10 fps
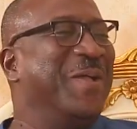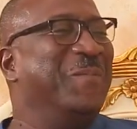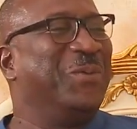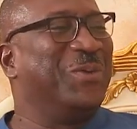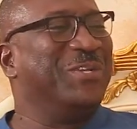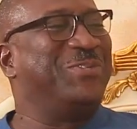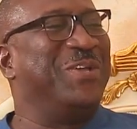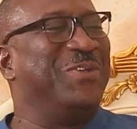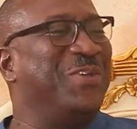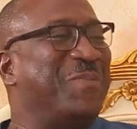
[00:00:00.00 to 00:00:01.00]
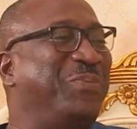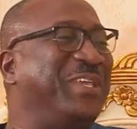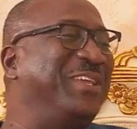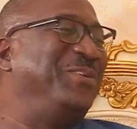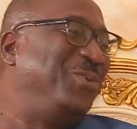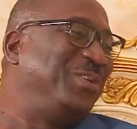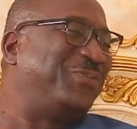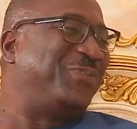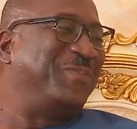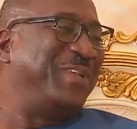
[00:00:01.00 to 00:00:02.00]
because you're picking notes
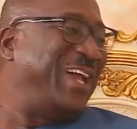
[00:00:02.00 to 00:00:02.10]
from